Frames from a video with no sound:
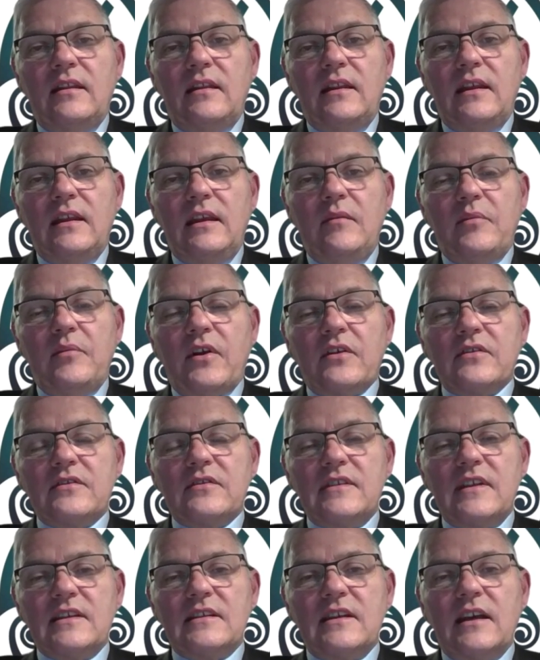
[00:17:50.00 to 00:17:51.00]
the
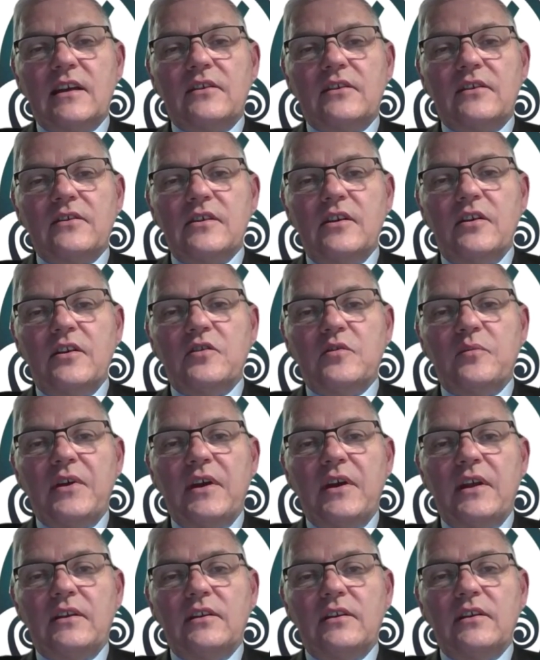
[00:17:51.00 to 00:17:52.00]
processing sector is now
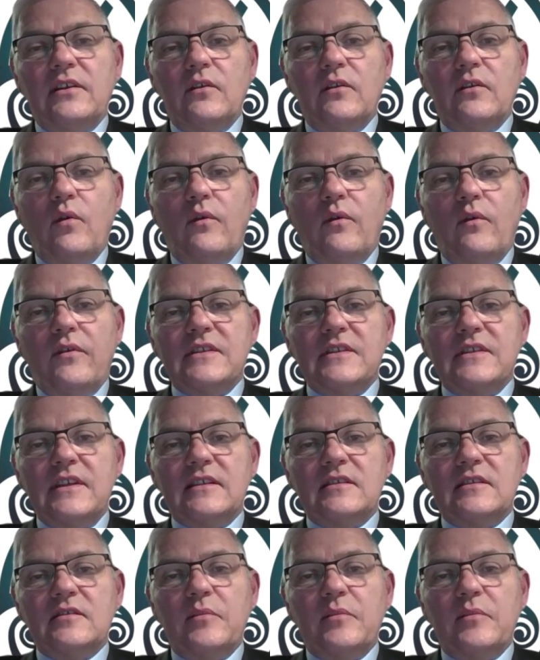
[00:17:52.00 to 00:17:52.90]
dependent on overseas.